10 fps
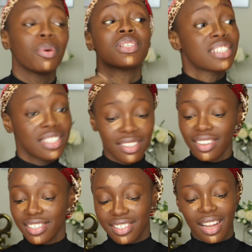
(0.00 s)
But
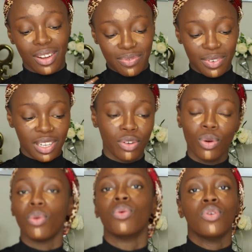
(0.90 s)
still I was feeling,
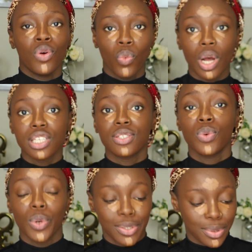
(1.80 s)
oh, we're still
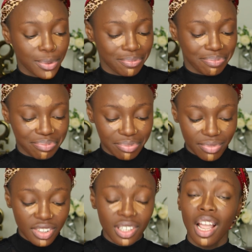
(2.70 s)
going to
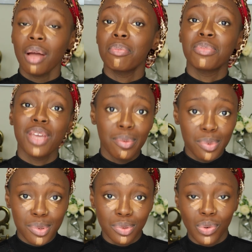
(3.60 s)
be
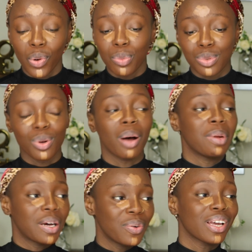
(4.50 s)
able to go home. So
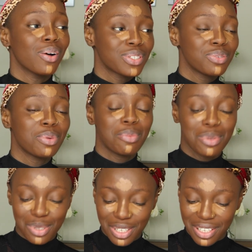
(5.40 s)
I'm like, okay, I'll still be
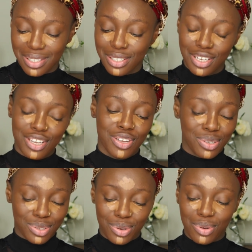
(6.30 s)
able to eat.
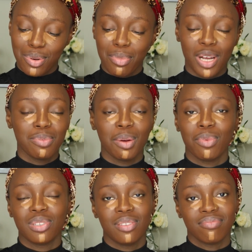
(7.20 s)
So my husband
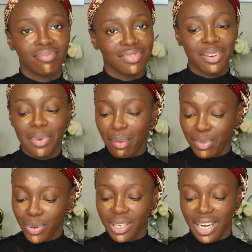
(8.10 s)
was saying, the way
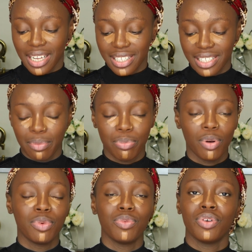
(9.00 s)
I'm looking at it, they
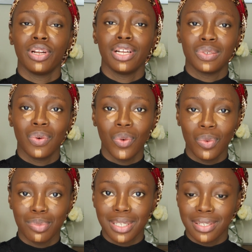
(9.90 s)
probably will not let you go
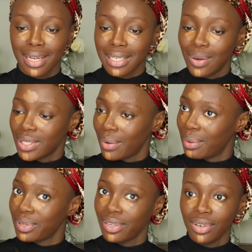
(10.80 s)
home this night. I was like,
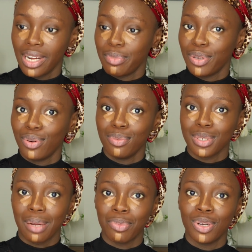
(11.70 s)
why would they not let me go home?
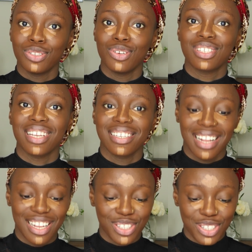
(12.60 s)
It's like, what's nonsense
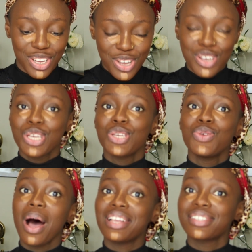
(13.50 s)
that
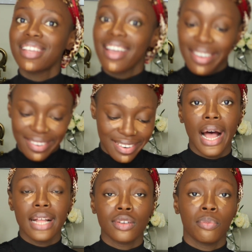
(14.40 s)
you are saying?
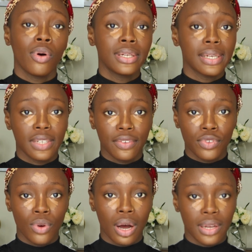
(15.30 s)
At some point after a
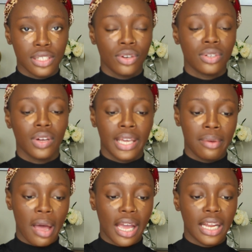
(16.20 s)
few hours, the doctor
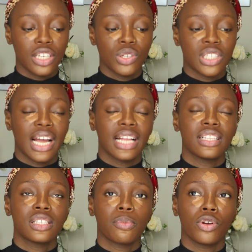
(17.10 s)
came back and then she was like, at
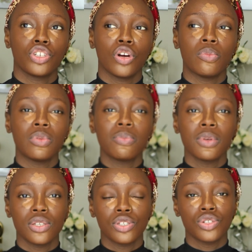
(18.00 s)
this point, your
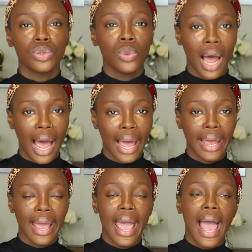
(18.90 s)
BP is too
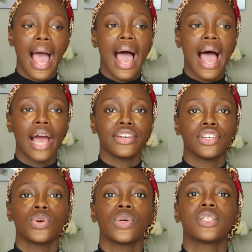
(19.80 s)
high and
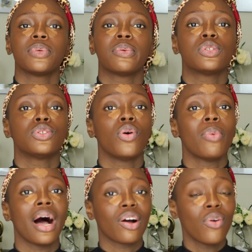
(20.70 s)
you're not going to be able to go
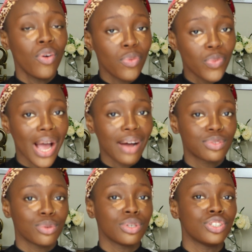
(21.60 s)
back home. We
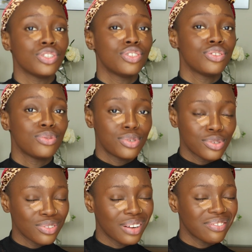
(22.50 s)
have to
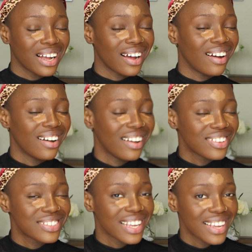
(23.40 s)
induce you. I'm like, huh?
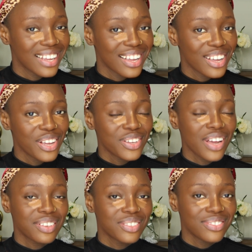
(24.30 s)
You see,
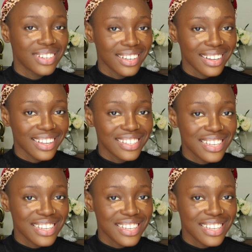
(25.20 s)
you have to do gleam.